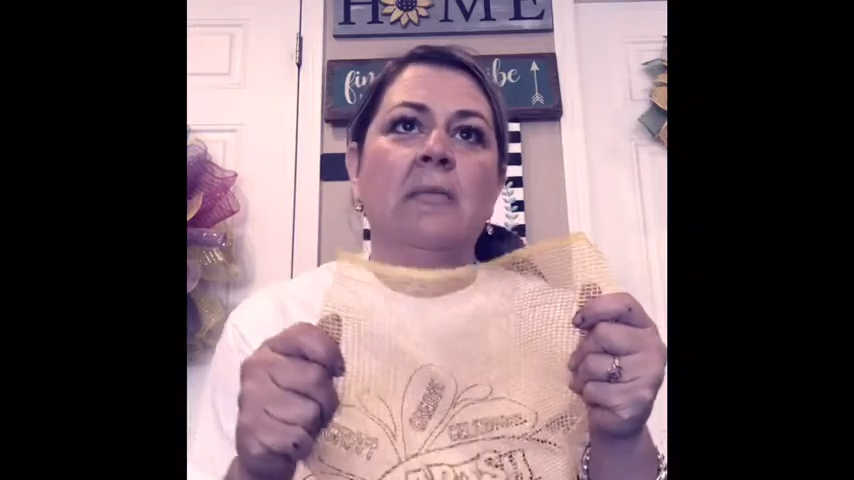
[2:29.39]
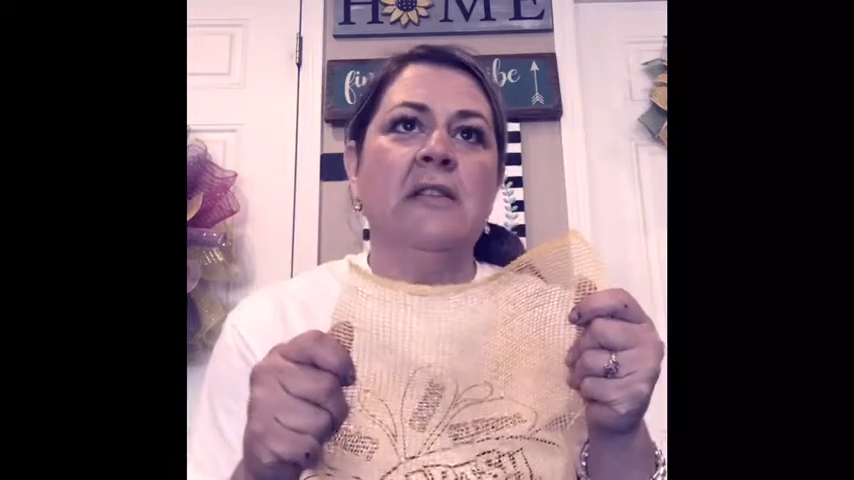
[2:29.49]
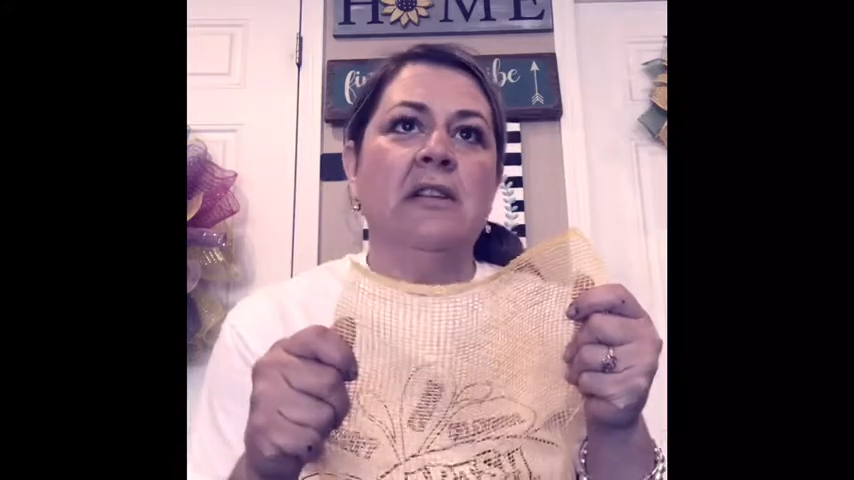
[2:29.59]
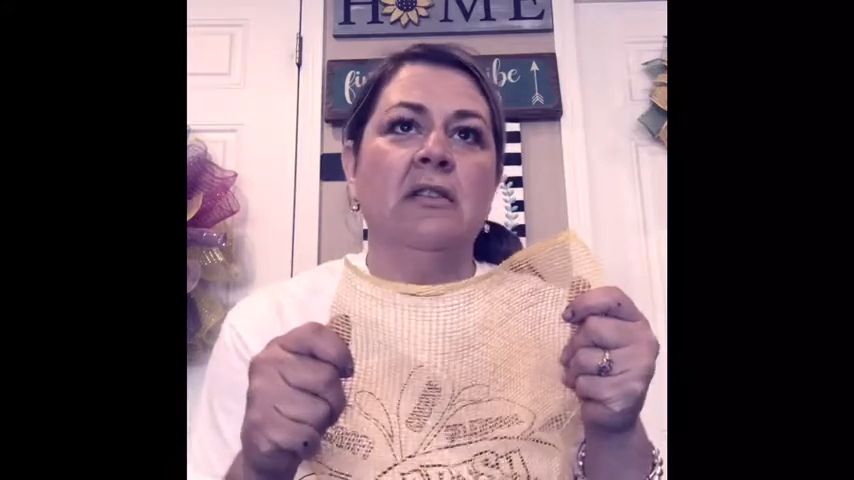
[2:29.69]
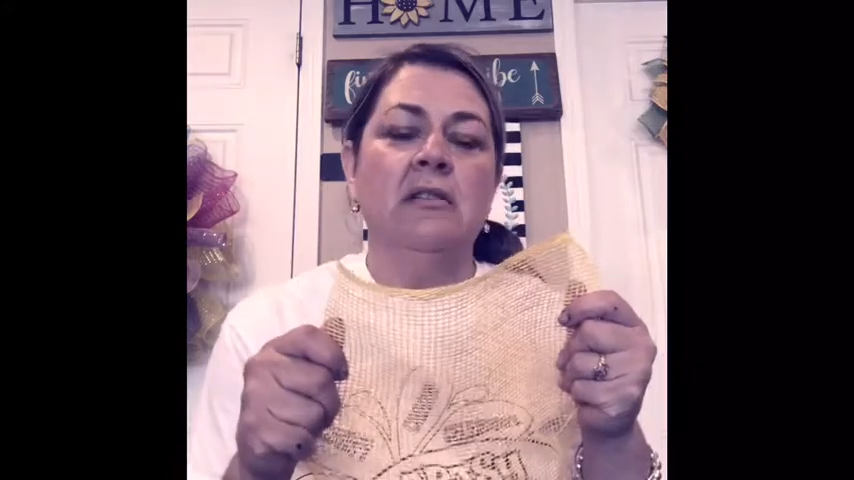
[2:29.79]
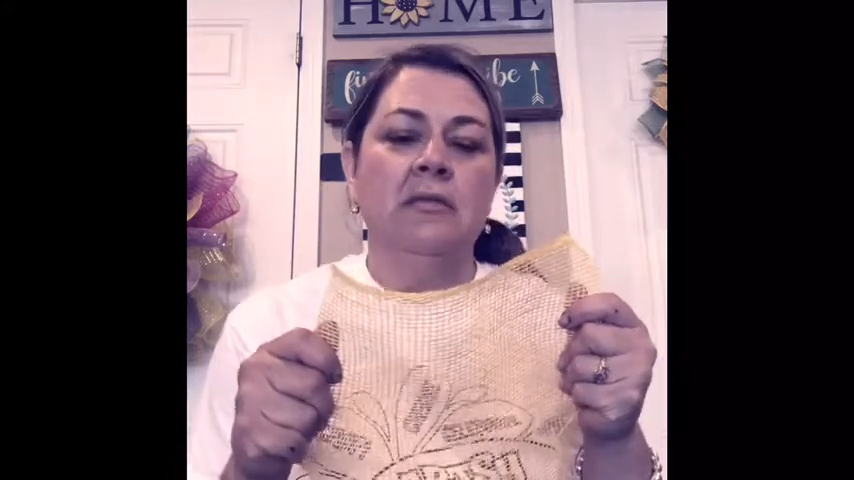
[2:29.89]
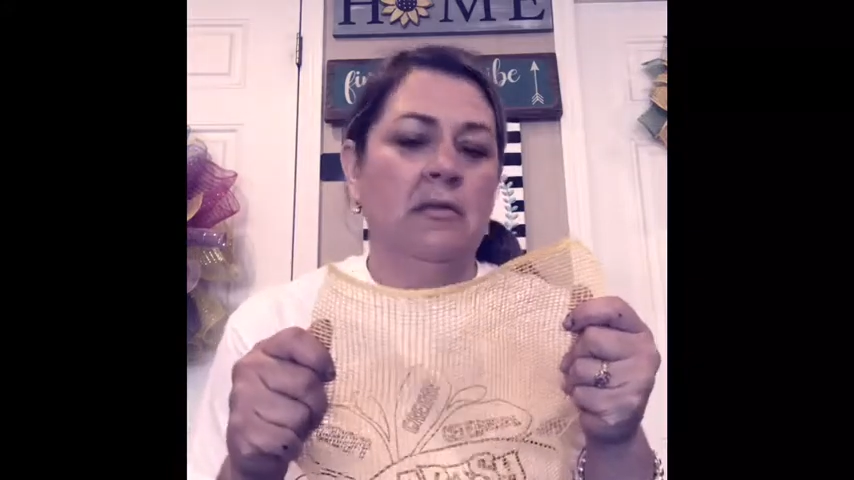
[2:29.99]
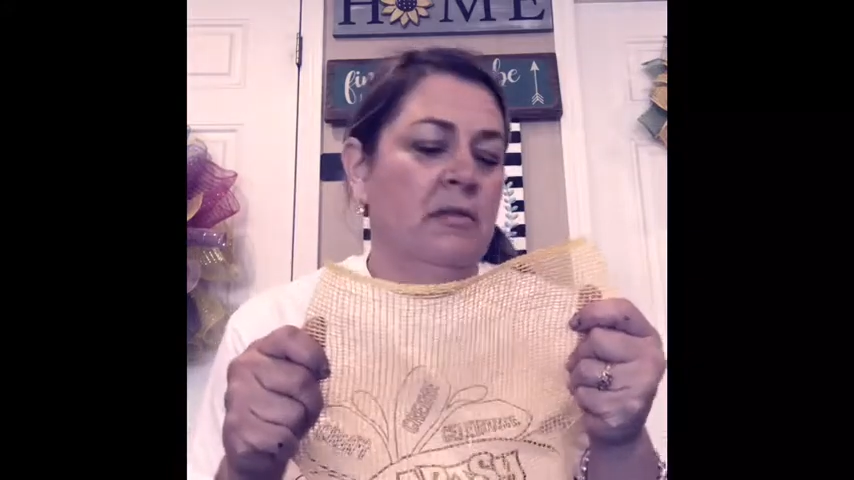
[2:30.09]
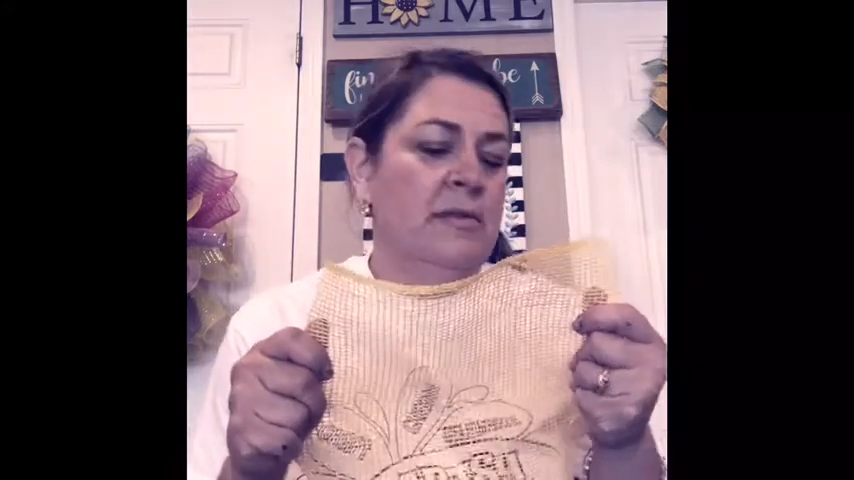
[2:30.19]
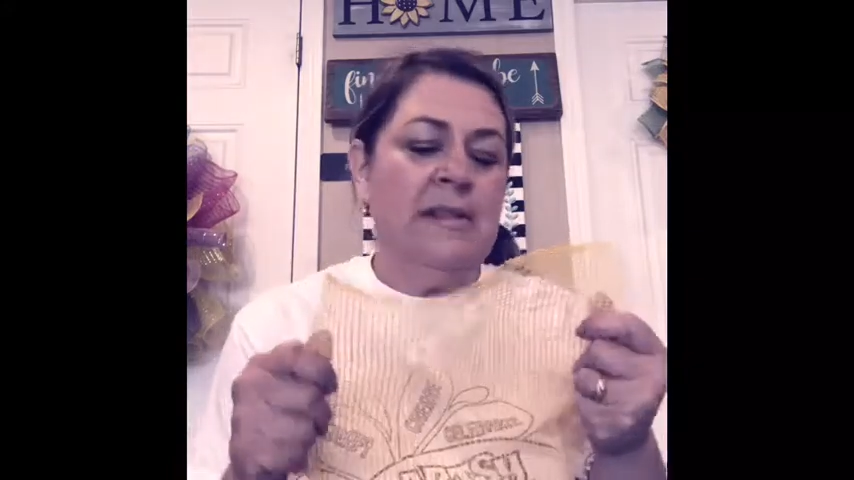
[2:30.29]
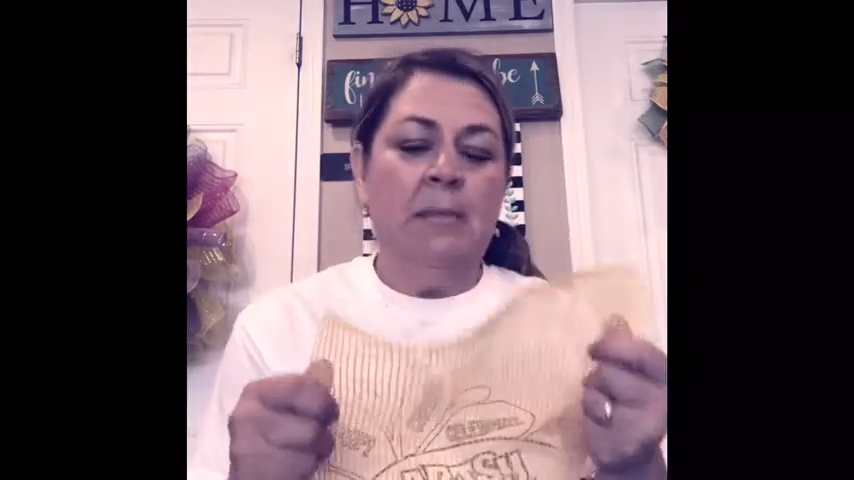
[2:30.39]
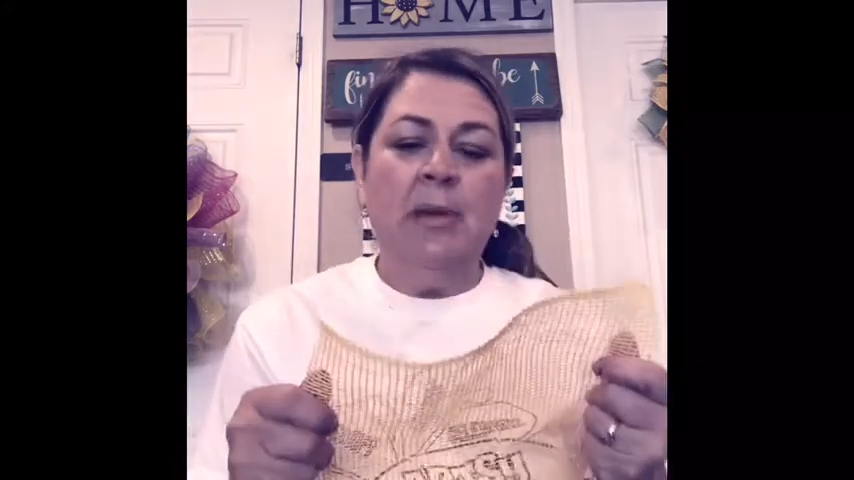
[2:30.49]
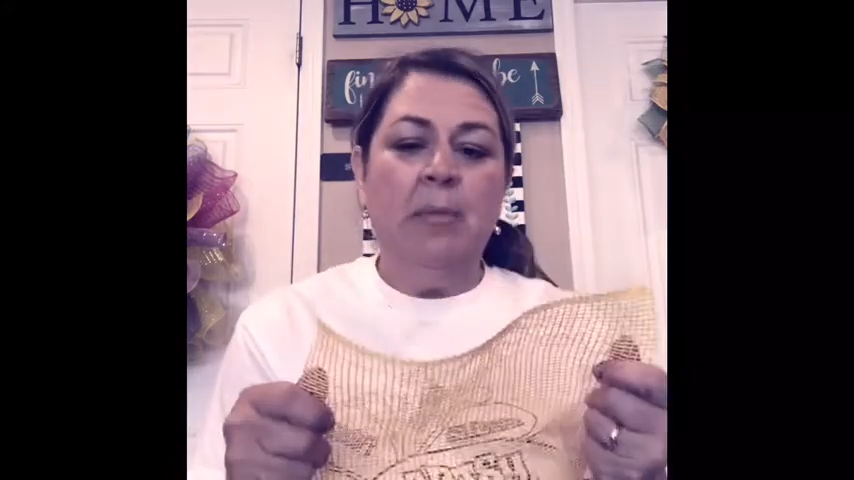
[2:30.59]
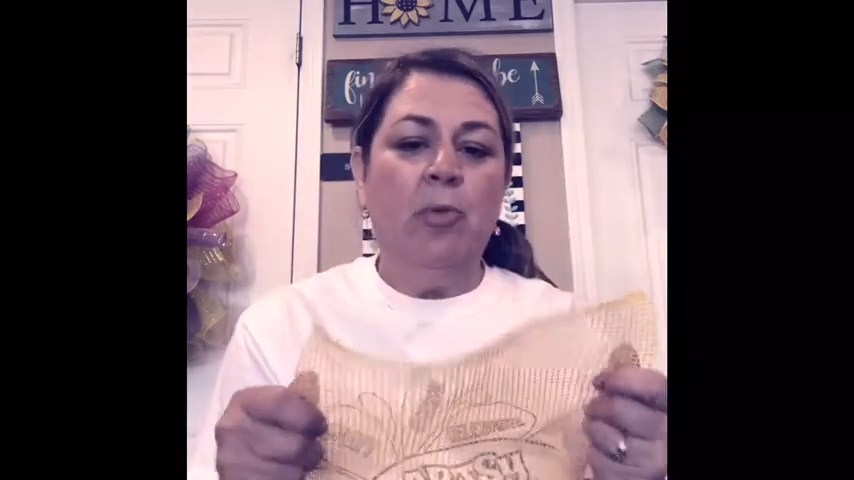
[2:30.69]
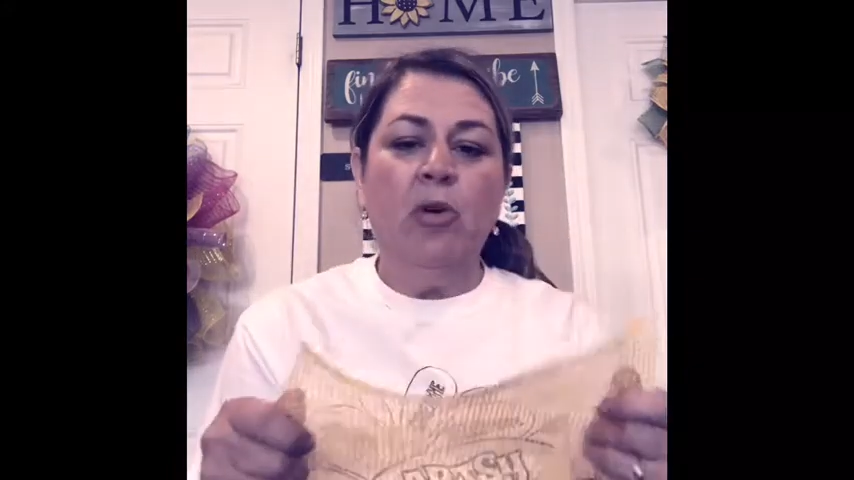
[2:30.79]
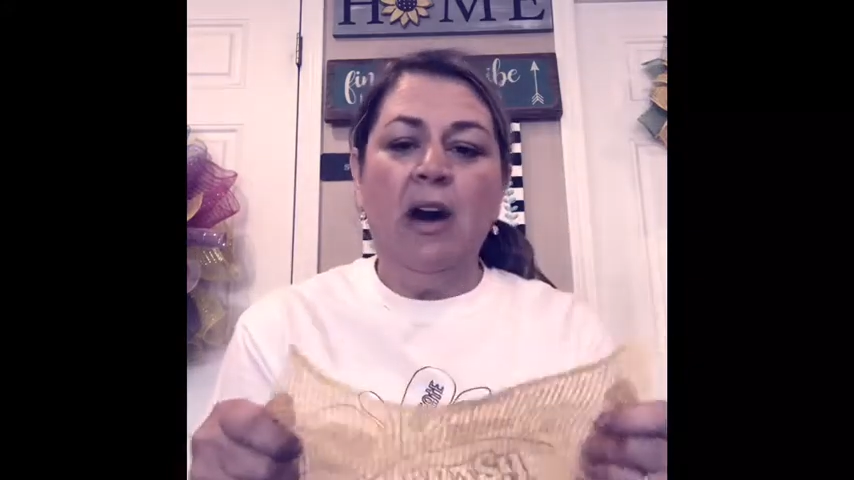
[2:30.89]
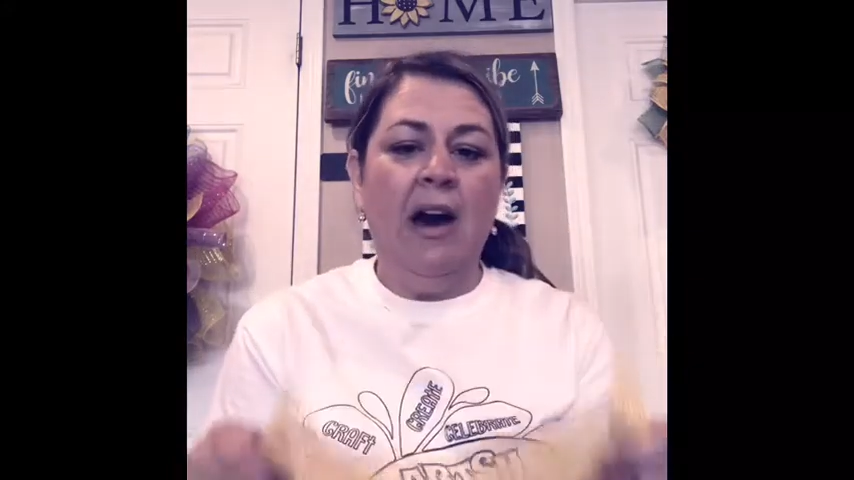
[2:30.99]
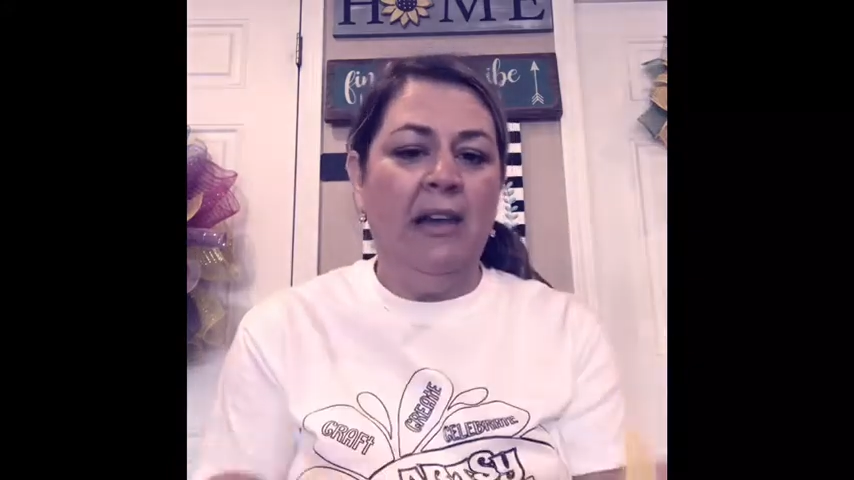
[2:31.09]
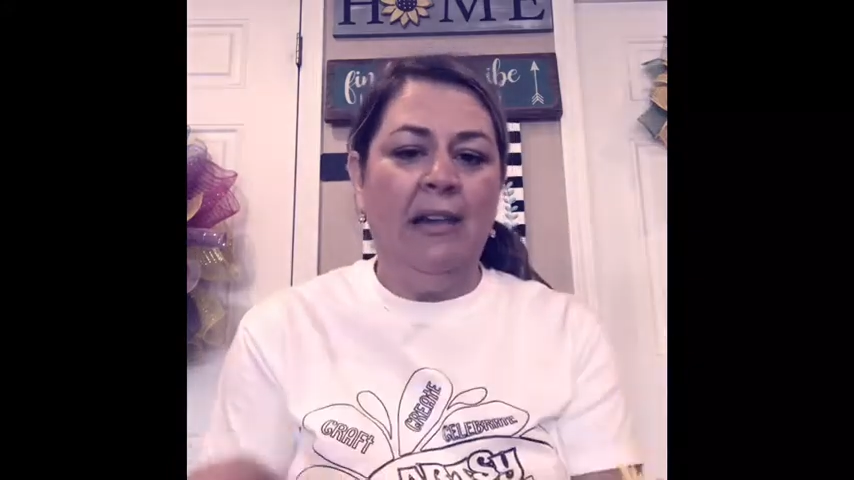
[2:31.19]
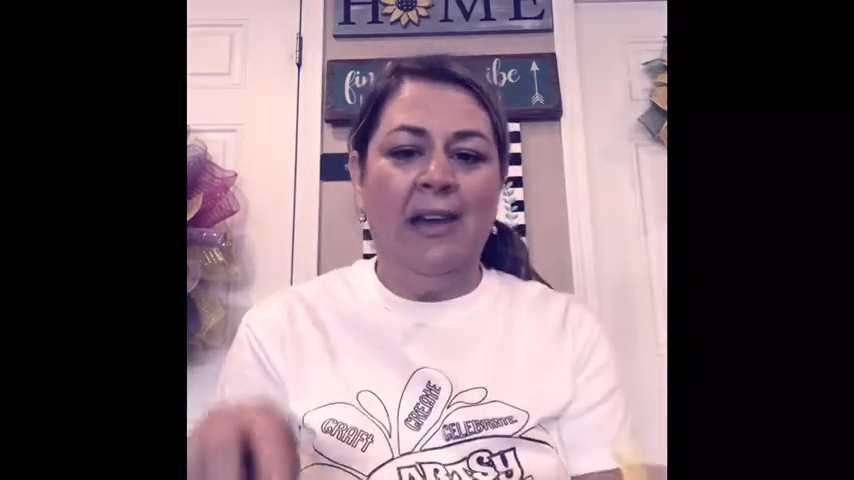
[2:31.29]
till some people
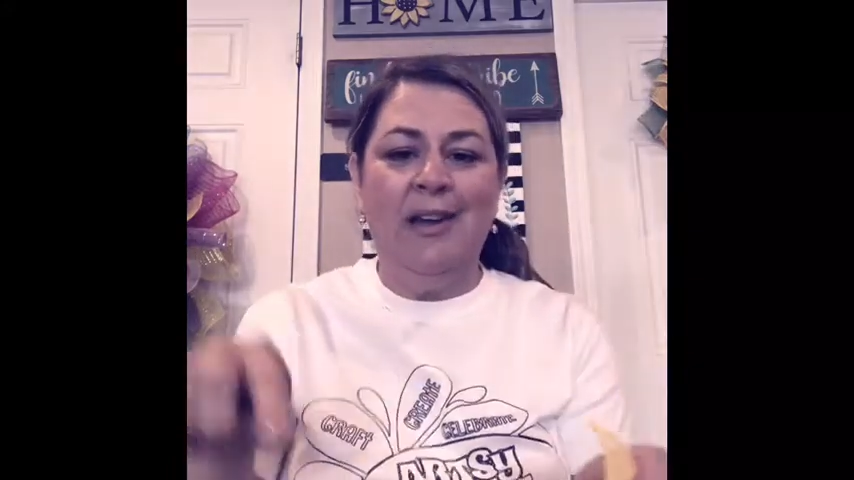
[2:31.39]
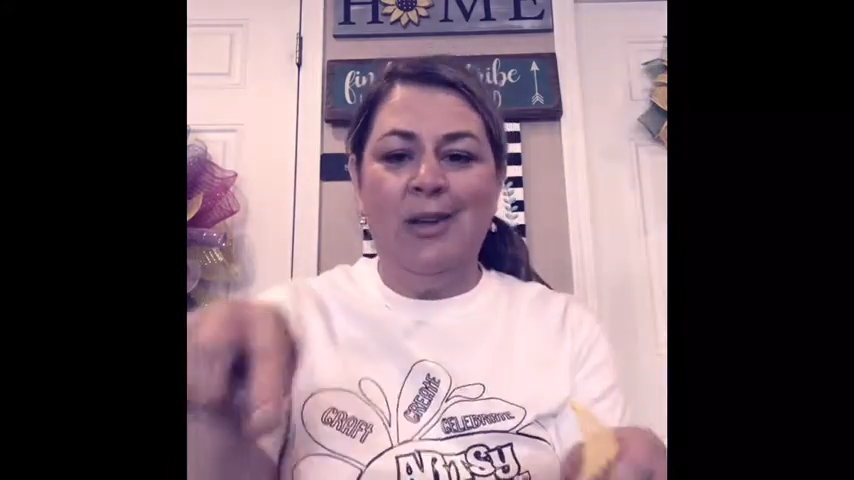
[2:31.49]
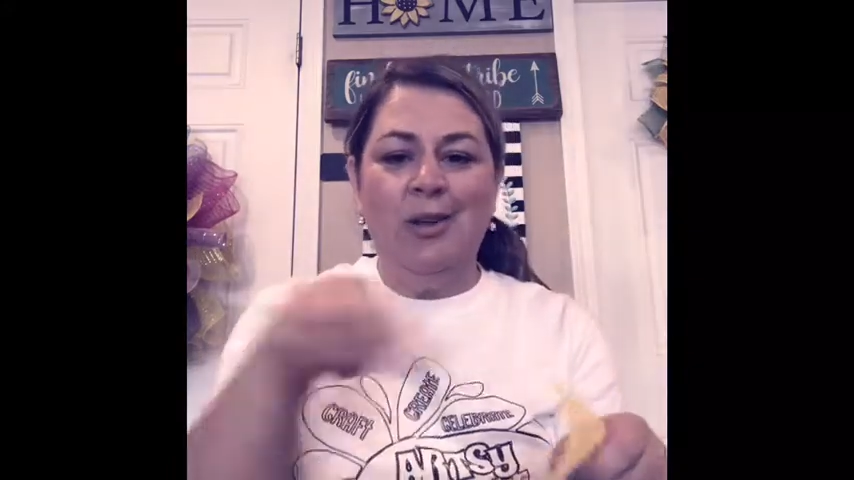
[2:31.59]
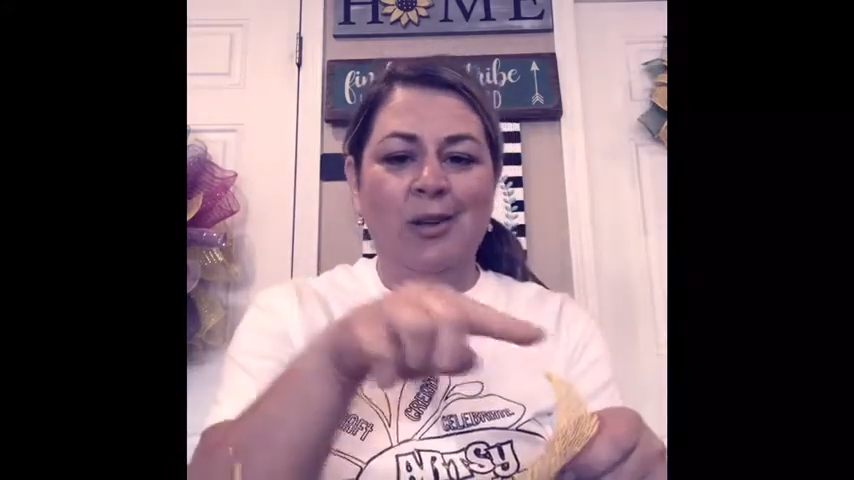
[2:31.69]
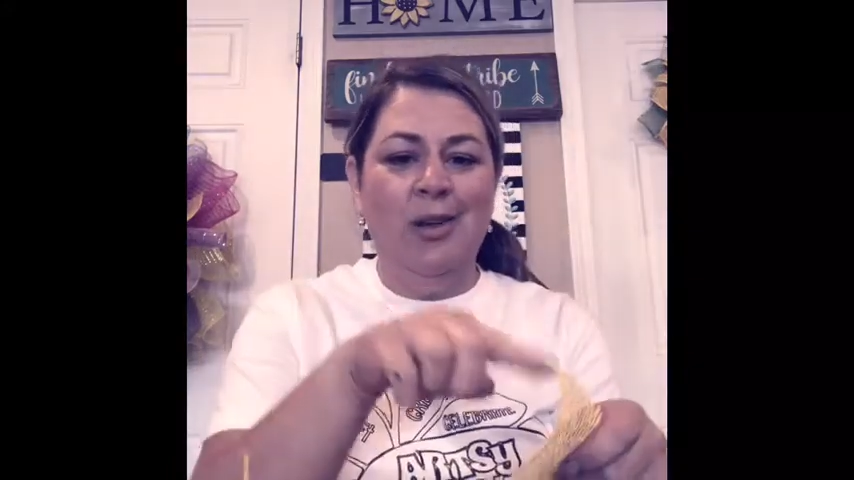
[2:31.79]
cut like a